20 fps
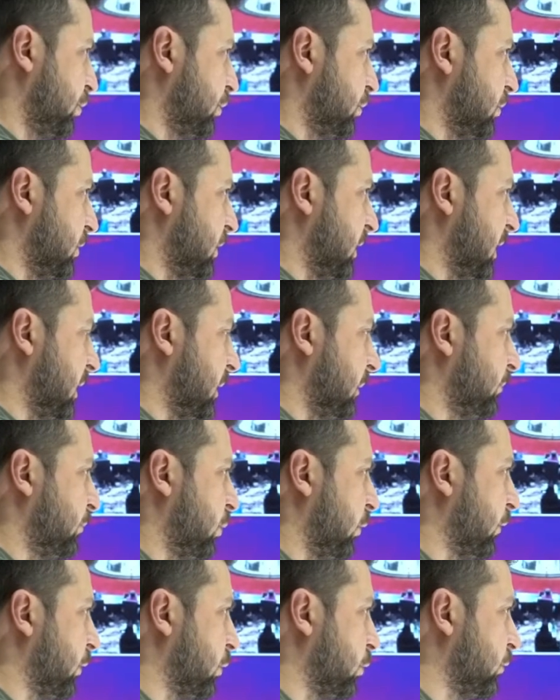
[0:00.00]
the
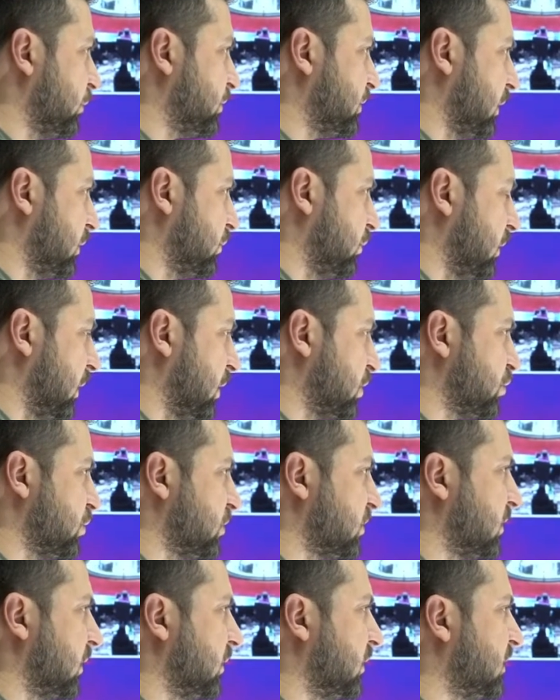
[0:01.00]
Ukraine war,
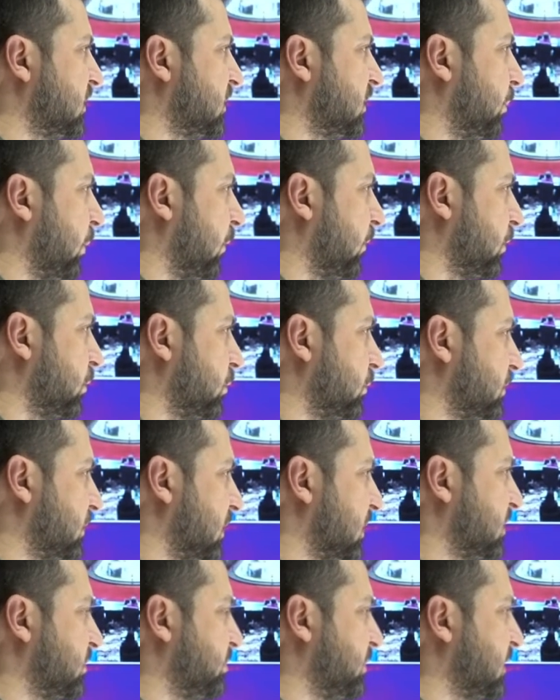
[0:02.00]
that they shouldn't give
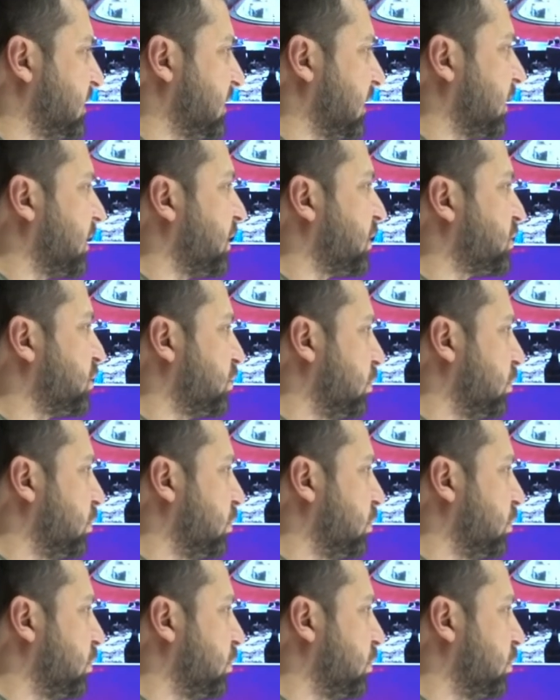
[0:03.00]
in to Russian nuclear